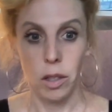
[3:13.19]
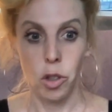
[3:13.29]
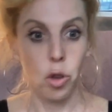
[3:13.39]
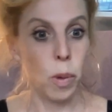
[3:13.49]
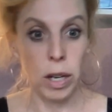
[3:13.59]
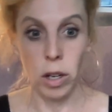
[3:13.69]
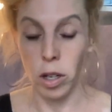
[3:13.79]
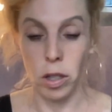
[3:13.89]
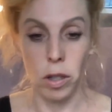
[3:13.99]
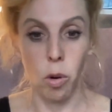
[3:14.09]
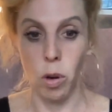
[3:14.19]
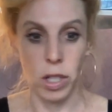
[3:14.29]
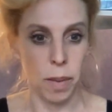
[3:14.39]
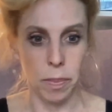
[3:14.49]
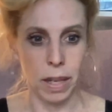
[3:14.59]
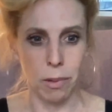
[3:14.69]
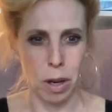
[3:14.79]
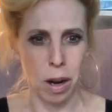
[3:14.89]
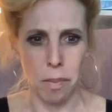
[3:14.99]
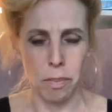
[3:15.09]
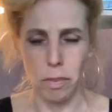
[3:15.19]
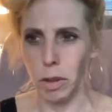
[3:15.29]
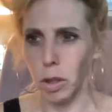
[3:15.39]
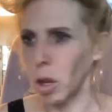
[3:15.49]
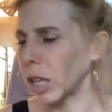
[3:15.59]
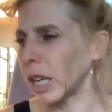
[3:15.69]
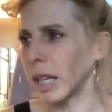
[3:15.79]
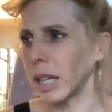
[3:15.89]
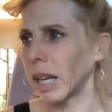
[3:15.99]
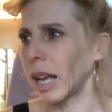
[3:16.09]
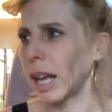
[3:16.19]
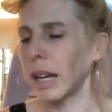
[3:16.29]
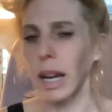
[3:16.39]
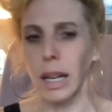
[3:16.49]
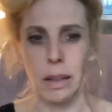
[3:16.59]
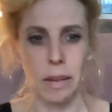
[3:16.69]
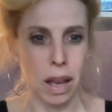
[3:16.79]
Twitter or something where I'm looking and I